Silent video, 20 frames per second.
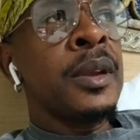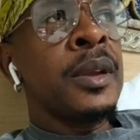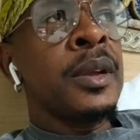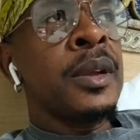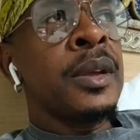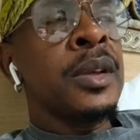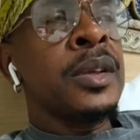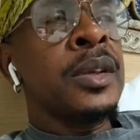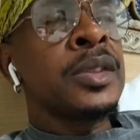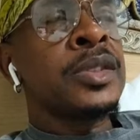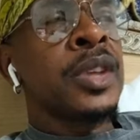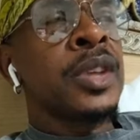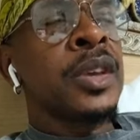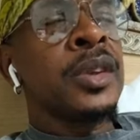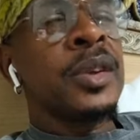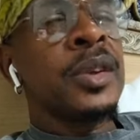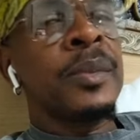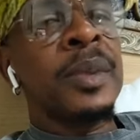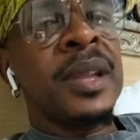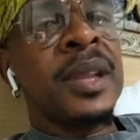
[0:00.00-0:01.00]
So you know
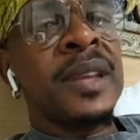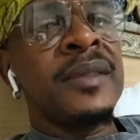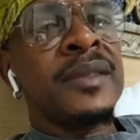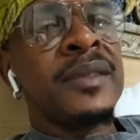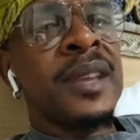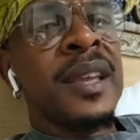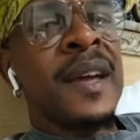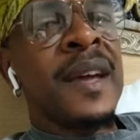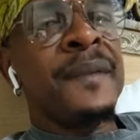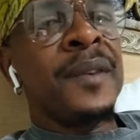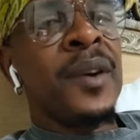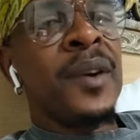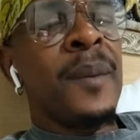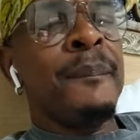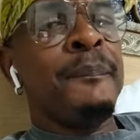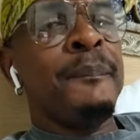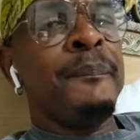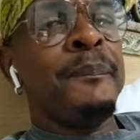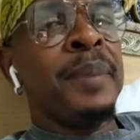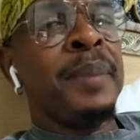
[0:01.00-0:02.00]
believe, so you have to go
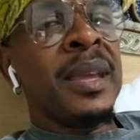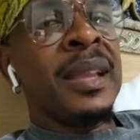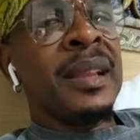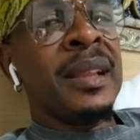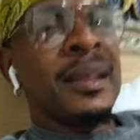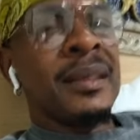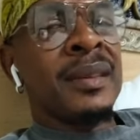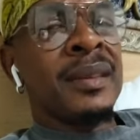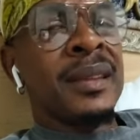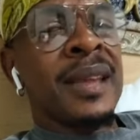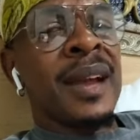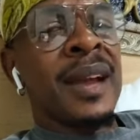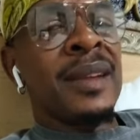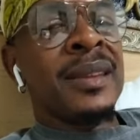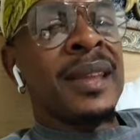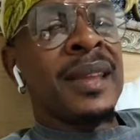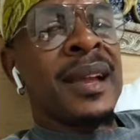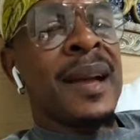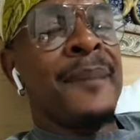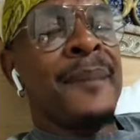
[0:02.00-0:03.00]
build. You have to take
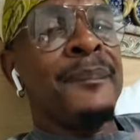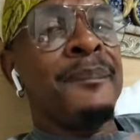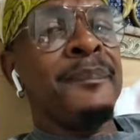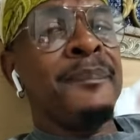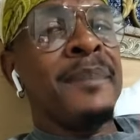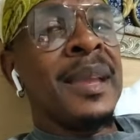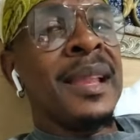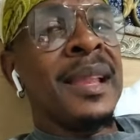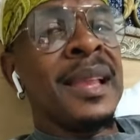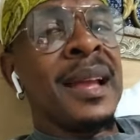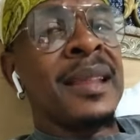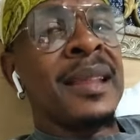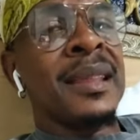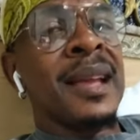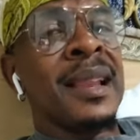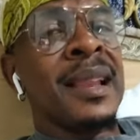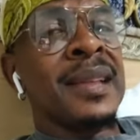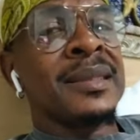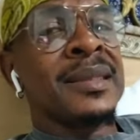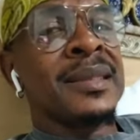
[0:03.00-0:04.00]
a million dollar
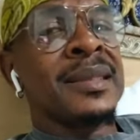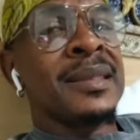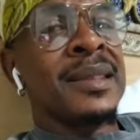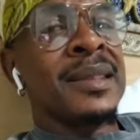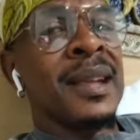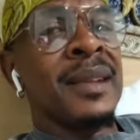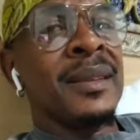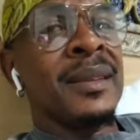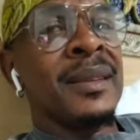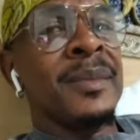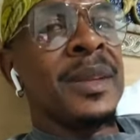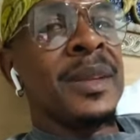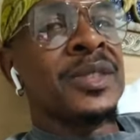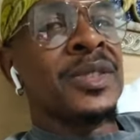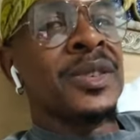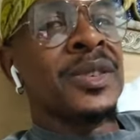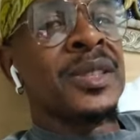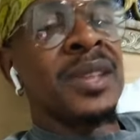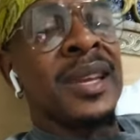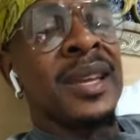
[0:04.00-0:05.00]
sister. Let me sure you
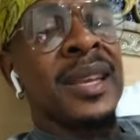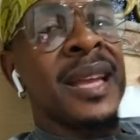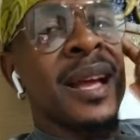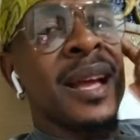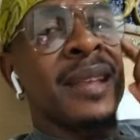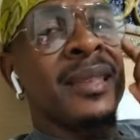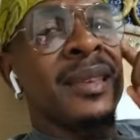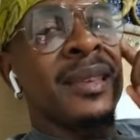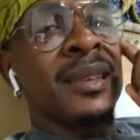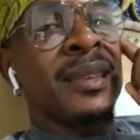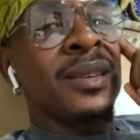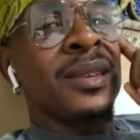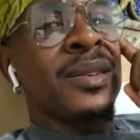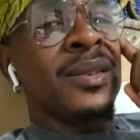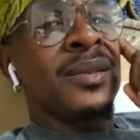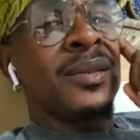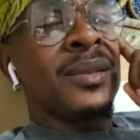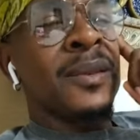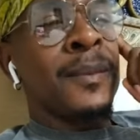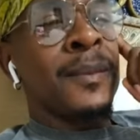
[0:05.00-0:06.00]
so you're not thinking, you know.
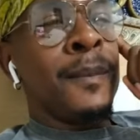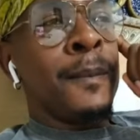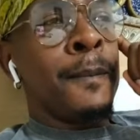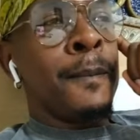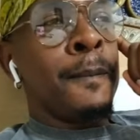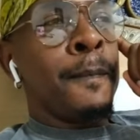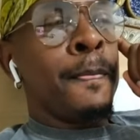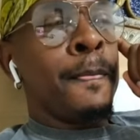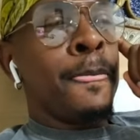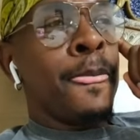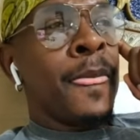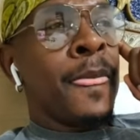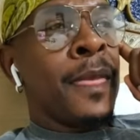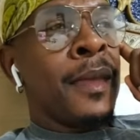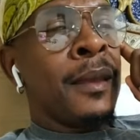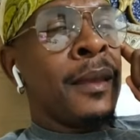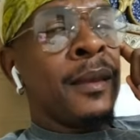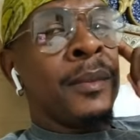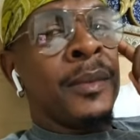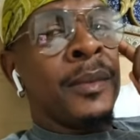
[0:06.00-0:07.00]

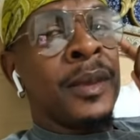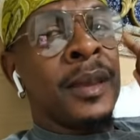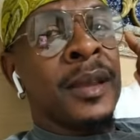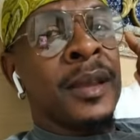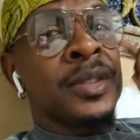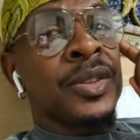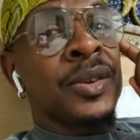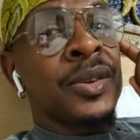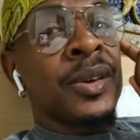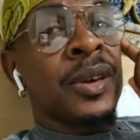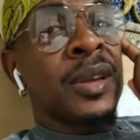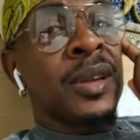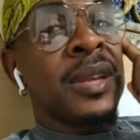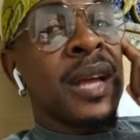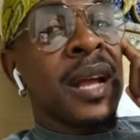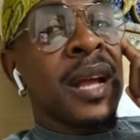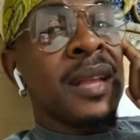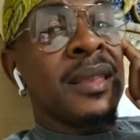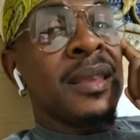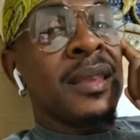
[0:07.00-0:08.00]
You show sure you're
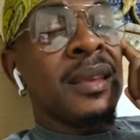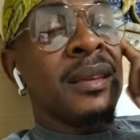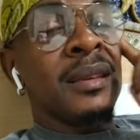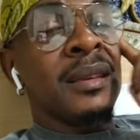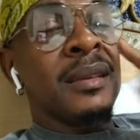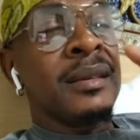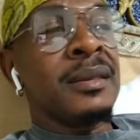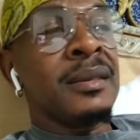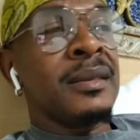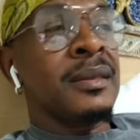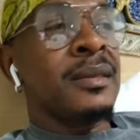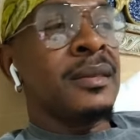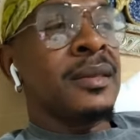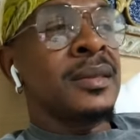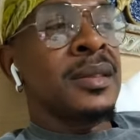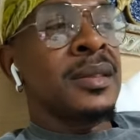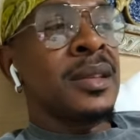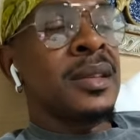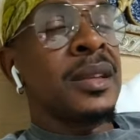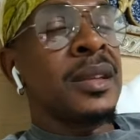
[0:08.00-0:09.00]
not think. You
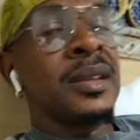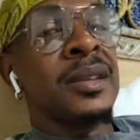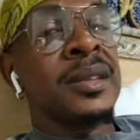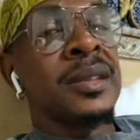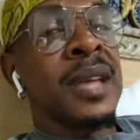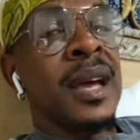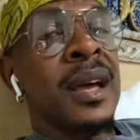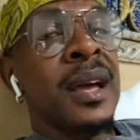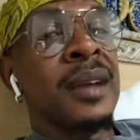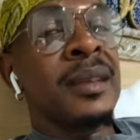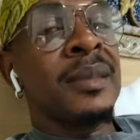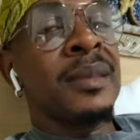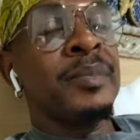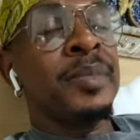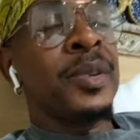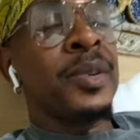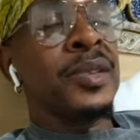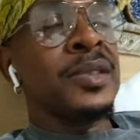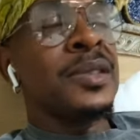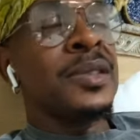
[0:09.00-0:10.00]
you just act
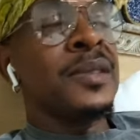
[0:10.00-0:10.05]
impulsive.